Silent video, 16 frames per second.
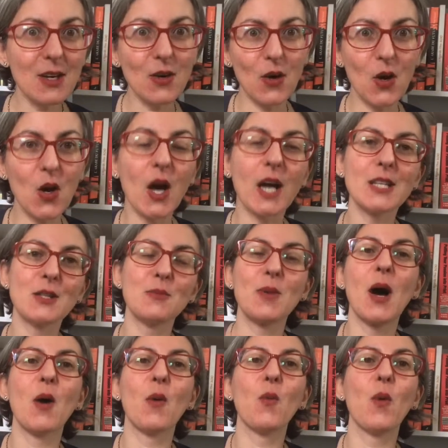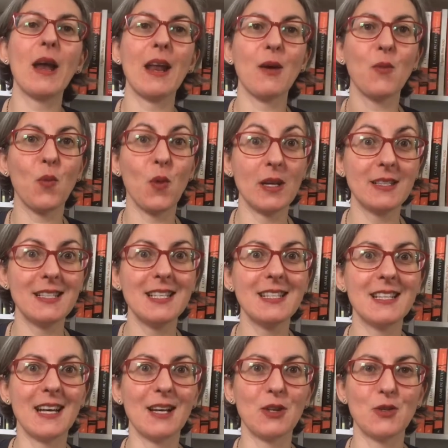lot about what I wanted
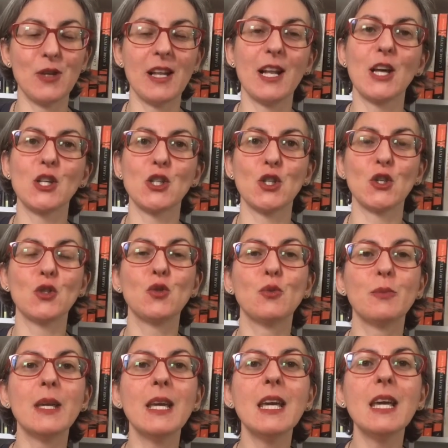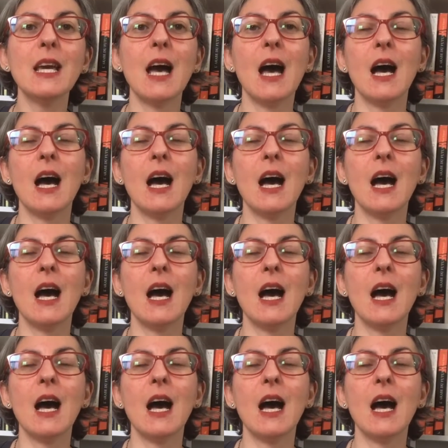that selection to be.